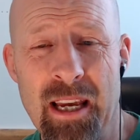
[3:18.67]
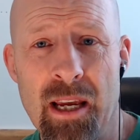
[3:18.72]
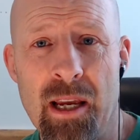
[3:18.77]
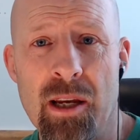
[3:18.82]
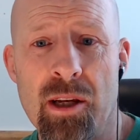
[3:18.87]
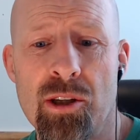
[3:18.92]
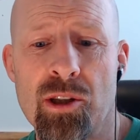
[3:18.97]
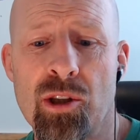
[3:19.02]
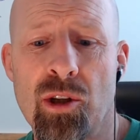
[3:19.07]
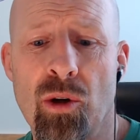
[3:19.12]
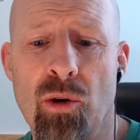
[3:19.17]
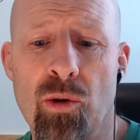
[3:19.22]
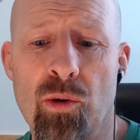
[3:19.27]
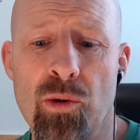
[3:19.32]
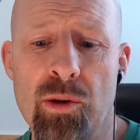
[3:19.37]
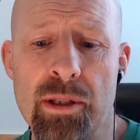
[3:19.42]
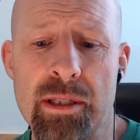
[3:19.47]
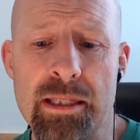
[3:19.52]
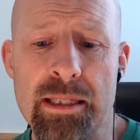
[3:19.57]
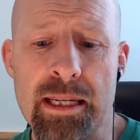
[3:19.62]

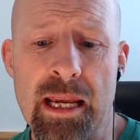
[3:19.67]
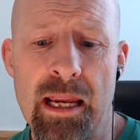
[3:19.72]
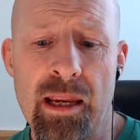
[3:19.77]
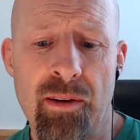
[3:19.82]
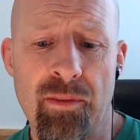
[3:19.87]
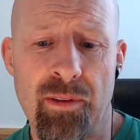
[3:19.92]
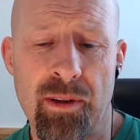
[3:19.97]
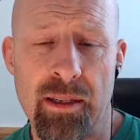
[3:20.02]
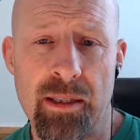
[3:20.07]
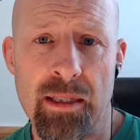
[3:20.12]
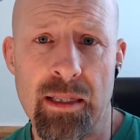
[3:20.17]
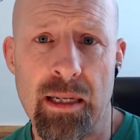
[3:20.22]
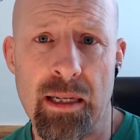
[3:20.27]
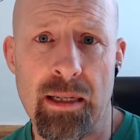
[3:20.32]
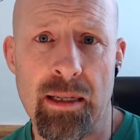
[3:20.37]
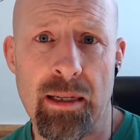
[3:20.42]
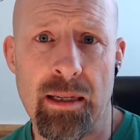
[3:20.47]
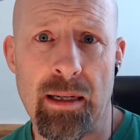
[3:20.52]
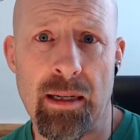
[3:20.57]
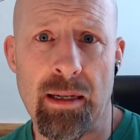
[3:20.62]
So David
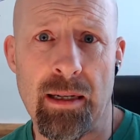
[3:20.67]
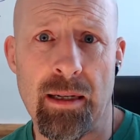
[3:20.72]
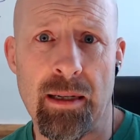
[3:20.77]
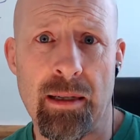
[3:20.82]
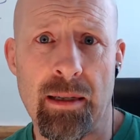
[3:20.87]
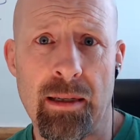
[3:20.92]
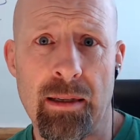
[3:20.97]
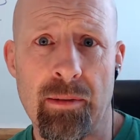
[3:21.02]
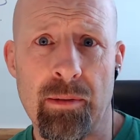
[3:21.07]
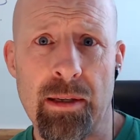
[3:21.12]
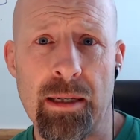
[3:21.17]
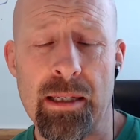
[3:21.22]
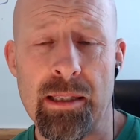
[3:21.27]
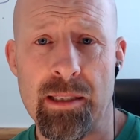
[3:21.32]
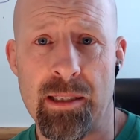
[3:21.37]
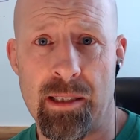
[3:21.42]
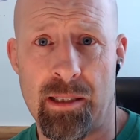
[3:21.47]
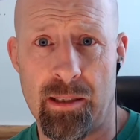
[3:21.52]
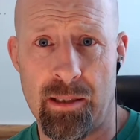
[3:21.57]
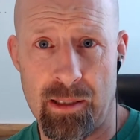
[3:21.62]

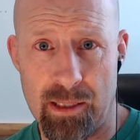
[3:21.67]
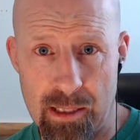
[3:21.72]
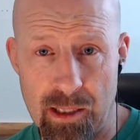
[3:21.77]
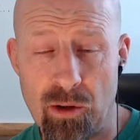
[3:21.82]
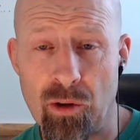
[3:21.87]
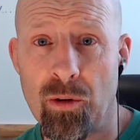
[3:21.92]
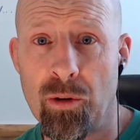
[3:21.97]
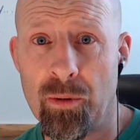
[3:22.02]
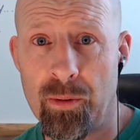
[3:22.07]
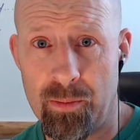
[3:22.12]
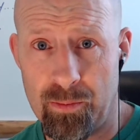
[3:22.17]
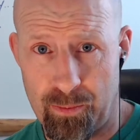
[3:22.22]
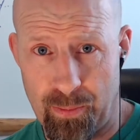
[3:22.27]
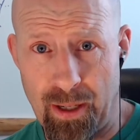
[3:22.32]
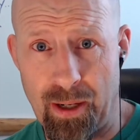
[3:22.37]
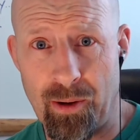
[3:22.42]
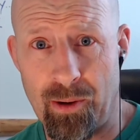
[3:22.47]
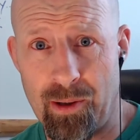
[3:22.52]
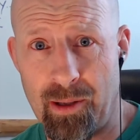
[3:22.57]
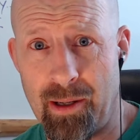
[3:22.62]
is still
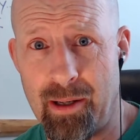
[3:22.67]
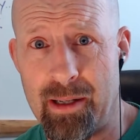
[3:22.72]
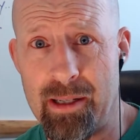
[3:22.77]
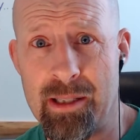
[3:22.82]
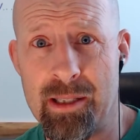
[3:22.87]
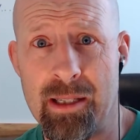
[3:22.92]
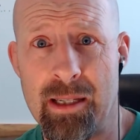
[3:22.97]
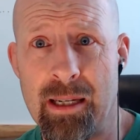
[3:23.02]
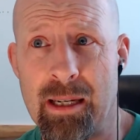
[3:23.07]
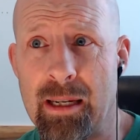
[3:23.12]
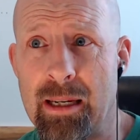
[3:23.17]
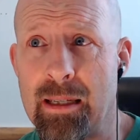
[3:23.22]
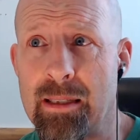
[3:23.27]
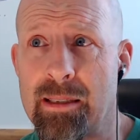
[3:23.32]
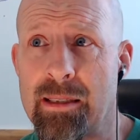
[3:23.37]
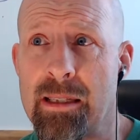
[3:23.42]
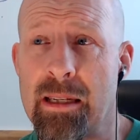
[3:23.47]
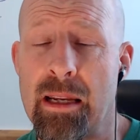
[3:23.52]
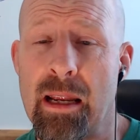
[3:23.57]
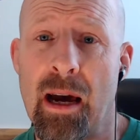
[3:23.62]
paralyzed.
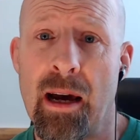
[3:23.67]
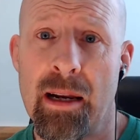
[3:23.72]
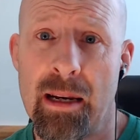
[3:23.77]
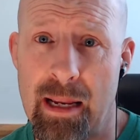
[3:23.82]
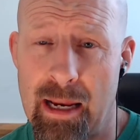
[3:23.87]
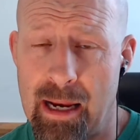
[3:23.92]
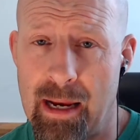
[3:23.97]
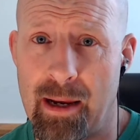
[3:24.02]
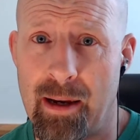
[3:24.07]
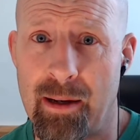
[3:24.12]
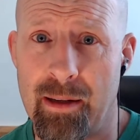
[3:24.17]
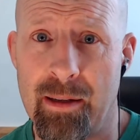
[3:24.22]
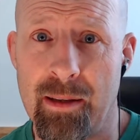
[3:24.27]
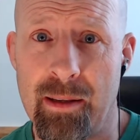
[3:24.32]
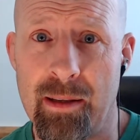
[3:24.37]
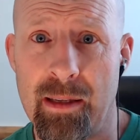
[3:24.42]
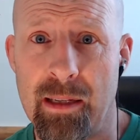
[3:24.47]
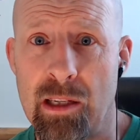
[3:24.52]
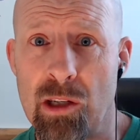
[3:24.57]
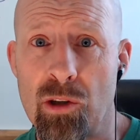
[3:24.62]
He's not had
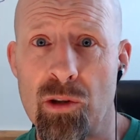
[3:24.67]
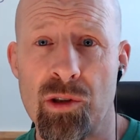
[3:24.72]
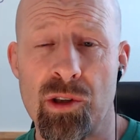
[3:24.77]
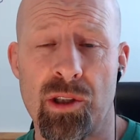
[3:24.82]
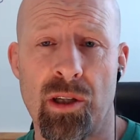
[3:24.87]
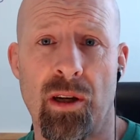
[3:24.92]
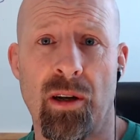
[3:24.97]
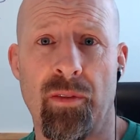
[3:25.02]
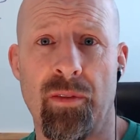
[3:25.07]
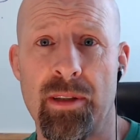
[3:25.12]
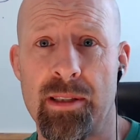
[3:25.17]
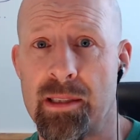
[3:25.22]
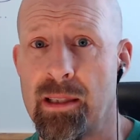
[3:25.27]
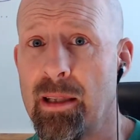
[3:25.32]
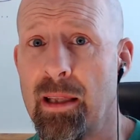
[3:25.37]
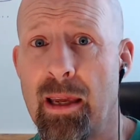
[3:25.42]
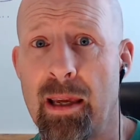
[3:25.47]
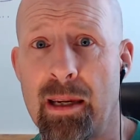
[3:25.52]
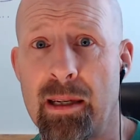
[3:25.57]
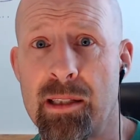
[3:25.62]
the use of his
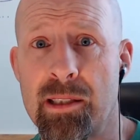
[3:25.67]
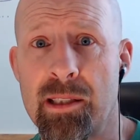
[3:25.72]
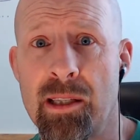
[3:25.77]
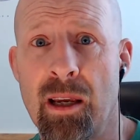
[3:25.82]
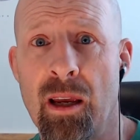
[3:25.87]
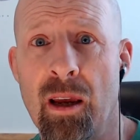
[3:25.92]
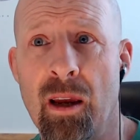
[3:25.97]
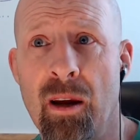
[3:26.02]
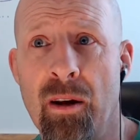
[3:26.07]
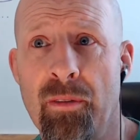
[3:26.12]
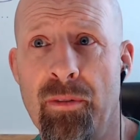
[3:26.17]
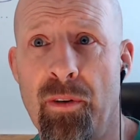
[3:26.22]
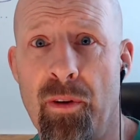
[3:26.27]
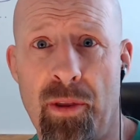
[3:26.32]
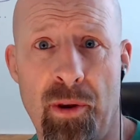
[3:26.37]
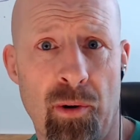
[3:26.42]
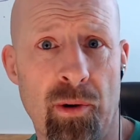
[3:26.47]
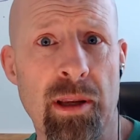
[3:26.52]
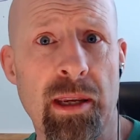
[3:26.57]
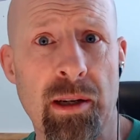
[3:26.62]
legs for
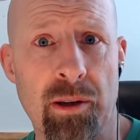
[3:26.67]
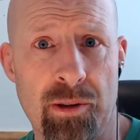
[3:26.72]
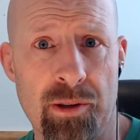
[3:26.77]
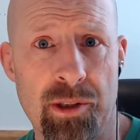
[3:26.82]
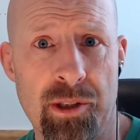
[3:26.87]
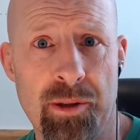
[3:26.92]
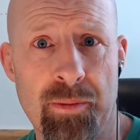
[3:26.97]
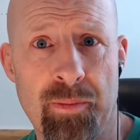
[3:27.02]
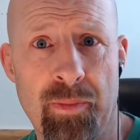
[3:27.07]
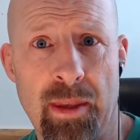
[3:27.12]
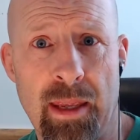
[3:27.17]
30 years.